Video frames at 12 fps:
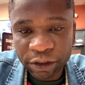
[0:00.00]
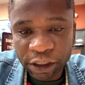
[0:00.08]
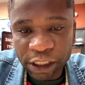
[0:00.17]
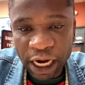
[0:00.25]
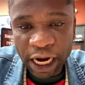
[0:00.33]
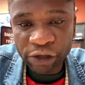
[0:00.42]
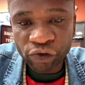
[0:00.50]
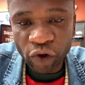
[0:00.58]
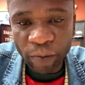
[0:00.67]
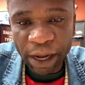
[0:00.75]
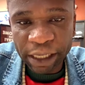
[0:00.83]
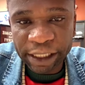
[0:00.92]
Shout out to
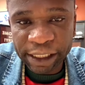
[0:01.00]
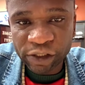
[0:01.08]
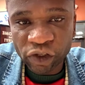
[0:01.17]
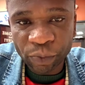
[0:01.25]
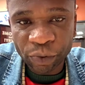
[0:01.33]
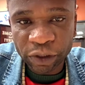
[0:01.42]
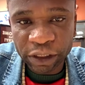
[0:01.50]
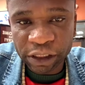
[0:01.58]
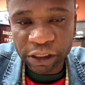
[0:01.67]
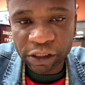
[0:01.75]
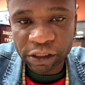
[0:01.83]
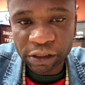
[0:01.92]
all my 10
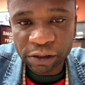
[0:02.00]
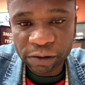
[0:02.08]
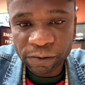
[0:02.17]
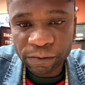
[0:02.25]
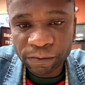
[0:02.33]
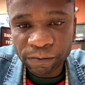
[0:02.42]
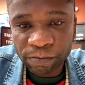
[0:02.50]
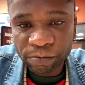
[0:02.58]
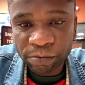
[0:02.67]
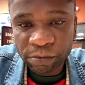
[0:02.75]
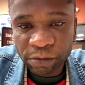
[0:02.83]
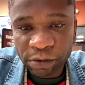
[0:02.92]
supporters.
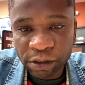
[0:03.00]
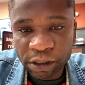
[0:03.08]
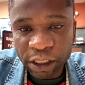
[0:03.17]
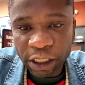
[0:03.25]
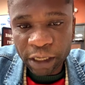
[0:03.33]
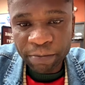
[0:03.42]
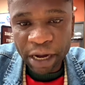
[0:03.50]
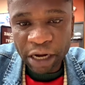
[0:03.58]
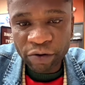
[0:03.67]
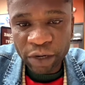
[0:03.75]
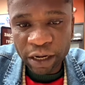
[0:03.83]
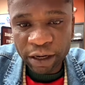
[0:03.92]

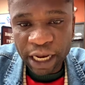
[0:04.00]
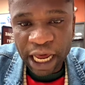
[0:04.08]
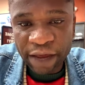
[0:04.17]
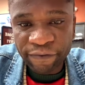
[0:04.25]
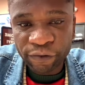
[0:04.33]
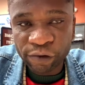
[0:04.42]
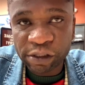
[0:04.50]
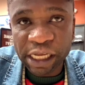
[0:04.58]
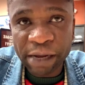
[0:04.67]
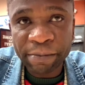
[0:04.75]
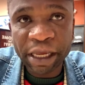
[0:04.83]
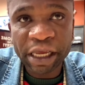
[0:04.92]
Emmanuel, life
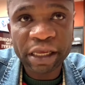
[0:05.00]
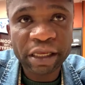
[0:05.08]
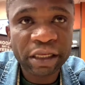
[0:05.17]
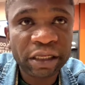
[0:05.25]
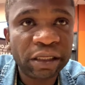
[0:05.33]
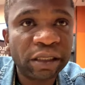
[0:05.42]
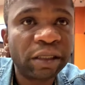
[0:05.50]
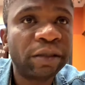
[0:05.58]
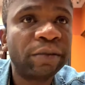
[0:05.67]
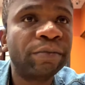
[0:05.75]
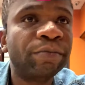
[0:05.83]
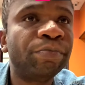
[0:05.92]
Osame.
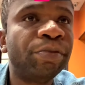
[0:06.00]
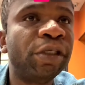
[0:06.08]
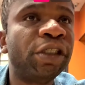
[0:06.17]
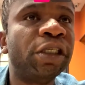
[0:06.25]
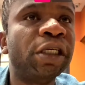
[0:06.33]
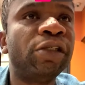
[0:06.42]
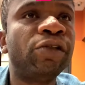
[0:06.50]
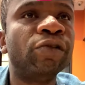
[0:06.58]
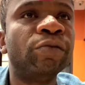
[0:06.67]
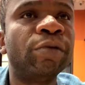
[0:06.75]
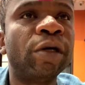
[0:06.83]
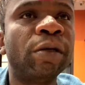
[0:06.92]
Appreciate
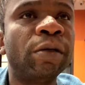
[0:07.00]
you, bro.